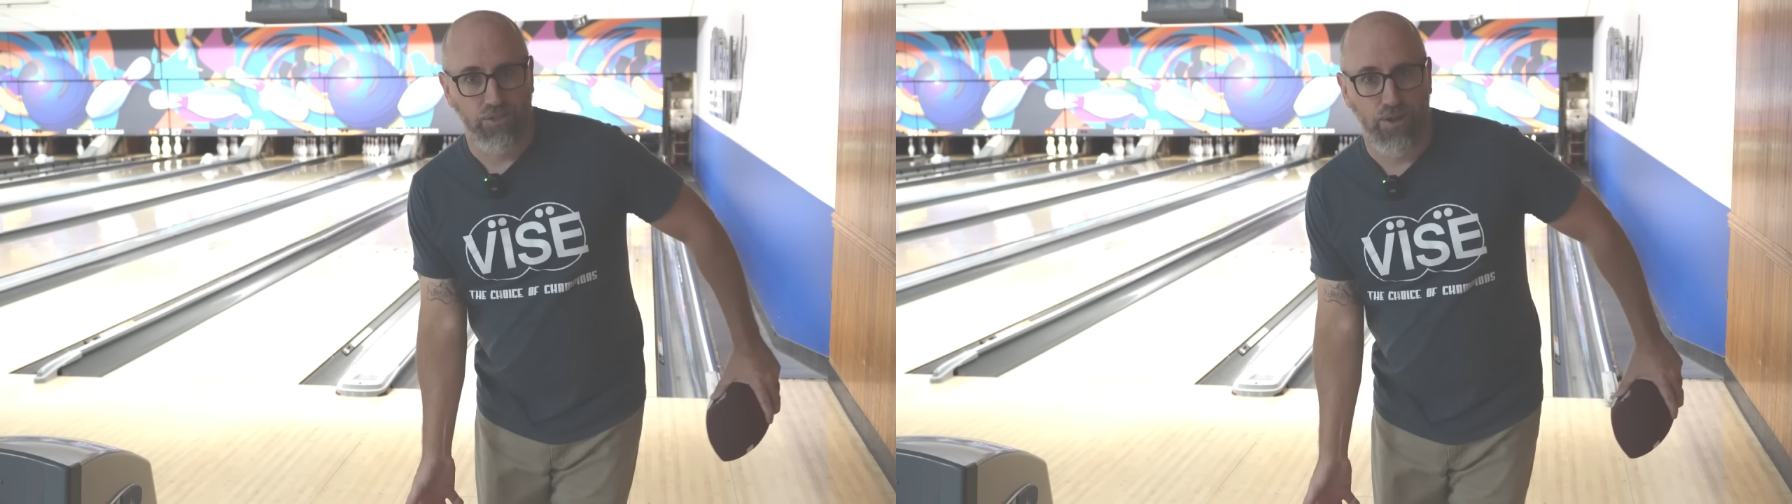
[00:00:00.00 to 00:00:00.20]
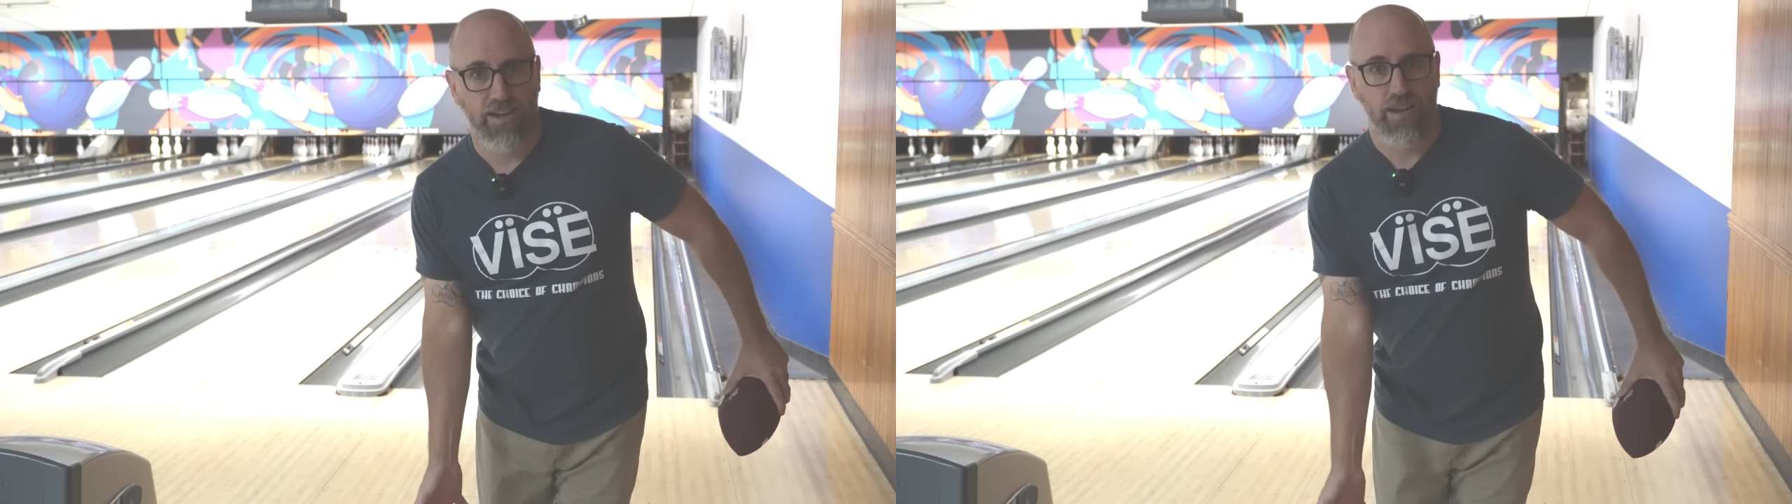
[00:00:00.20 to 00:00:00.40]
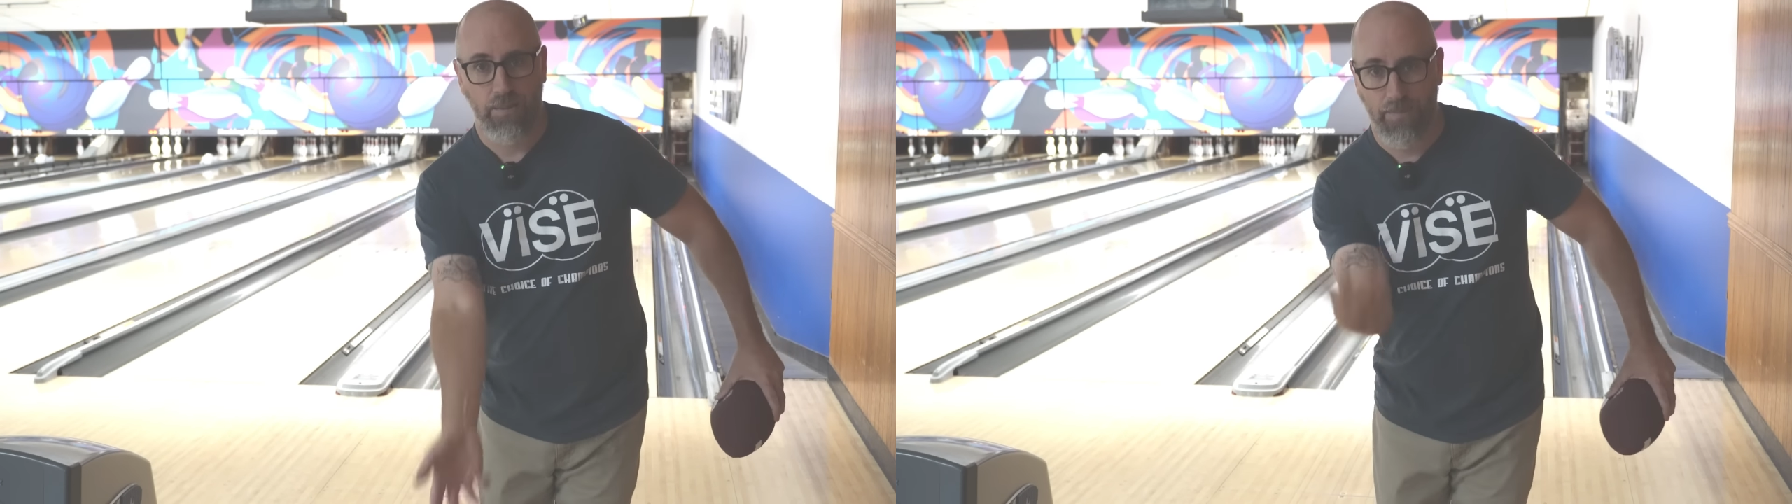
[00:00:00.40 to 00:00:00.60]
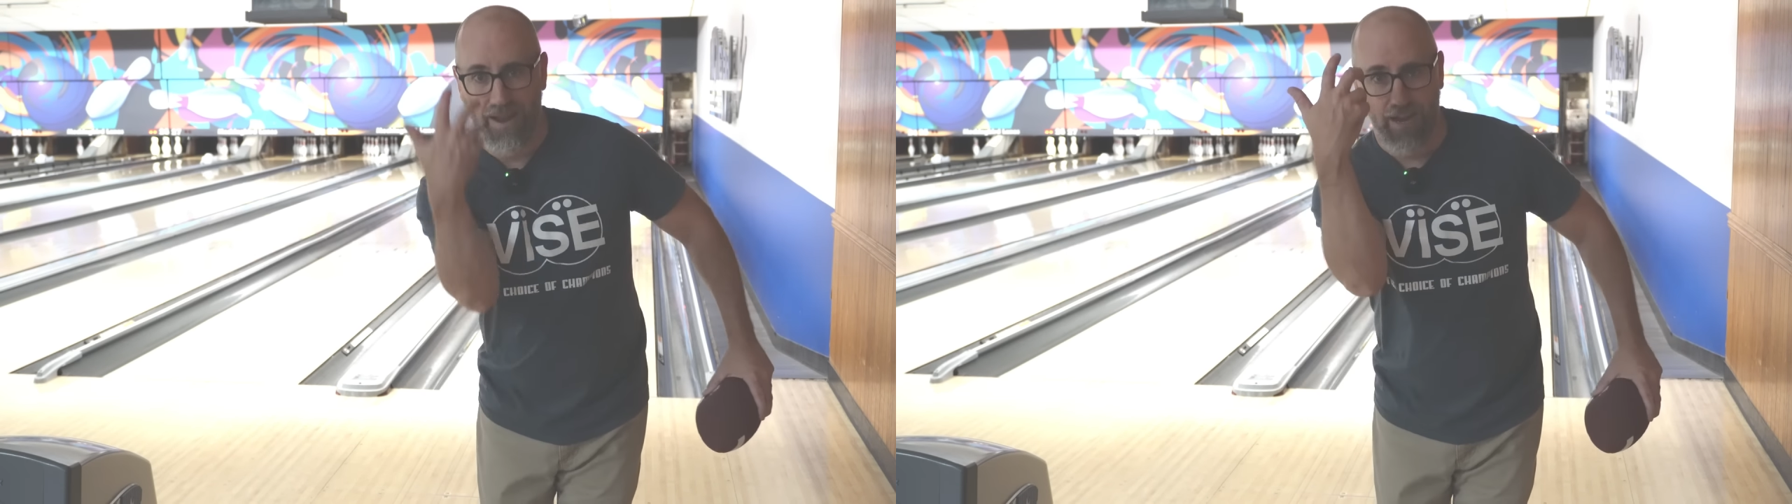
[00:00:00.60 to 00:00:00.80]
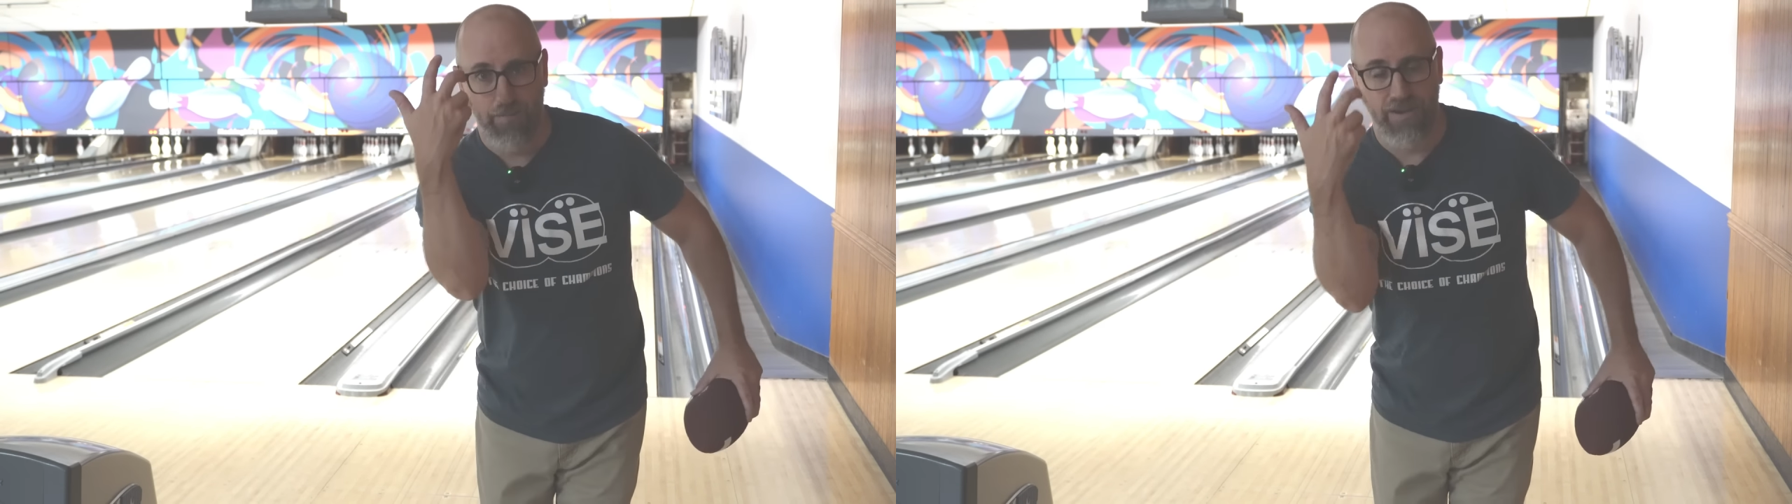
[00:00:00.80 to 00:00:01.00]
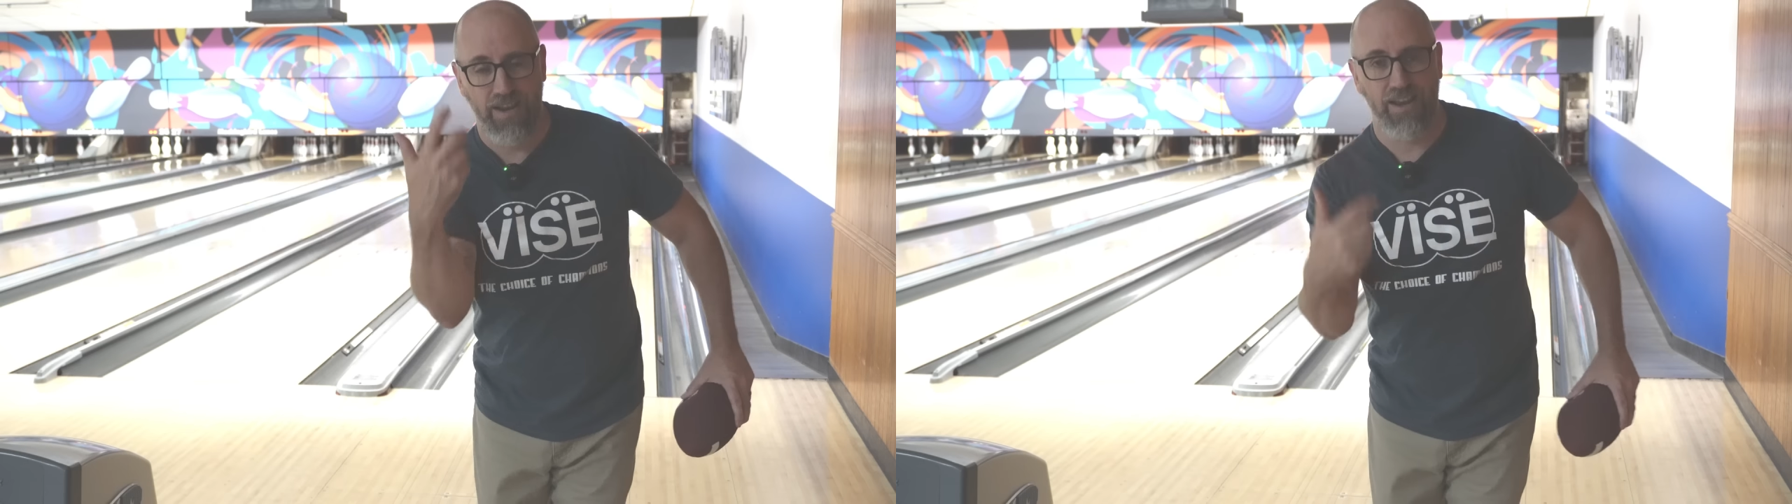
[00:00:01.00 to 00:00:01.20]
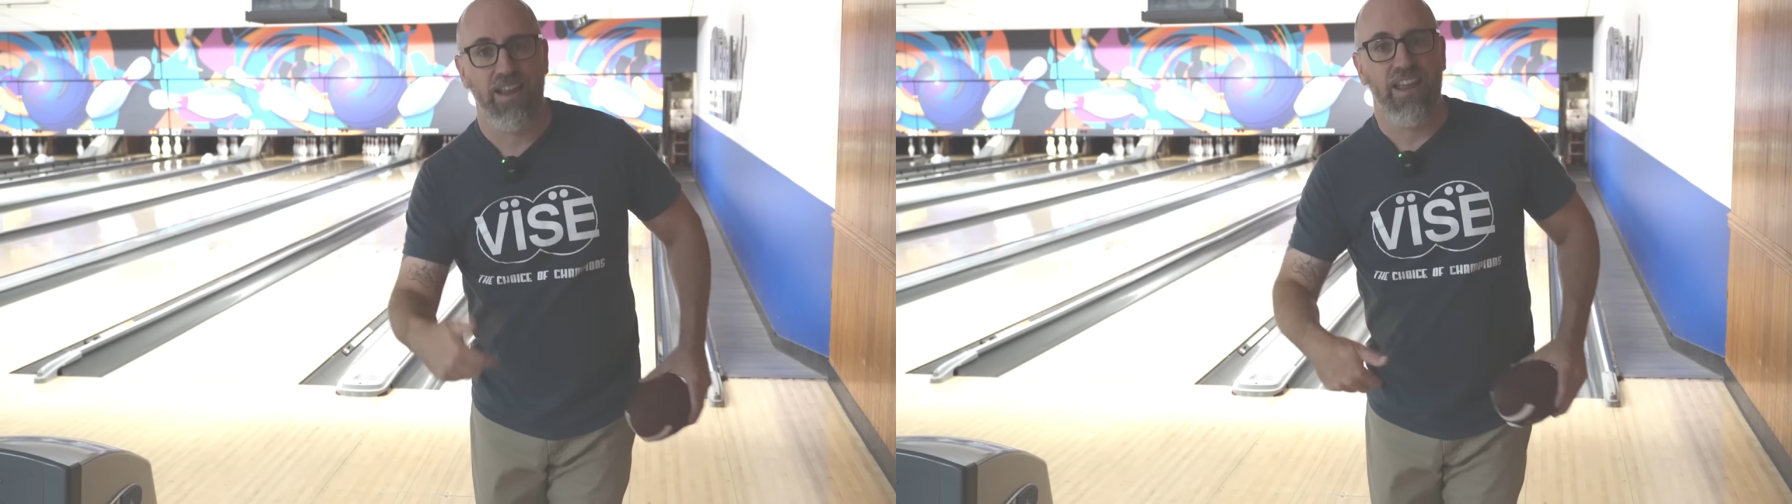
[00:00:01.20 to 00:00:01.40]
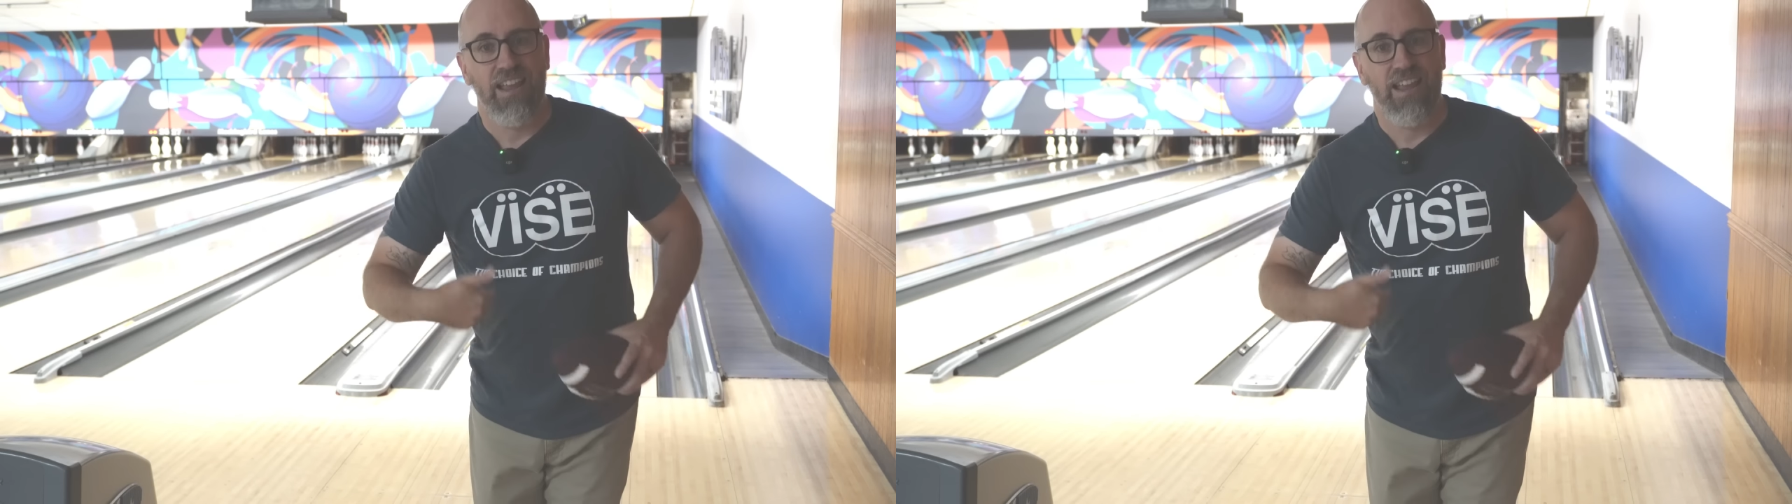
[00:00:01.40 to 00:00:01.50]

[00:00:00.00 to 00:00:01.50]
straight back up again.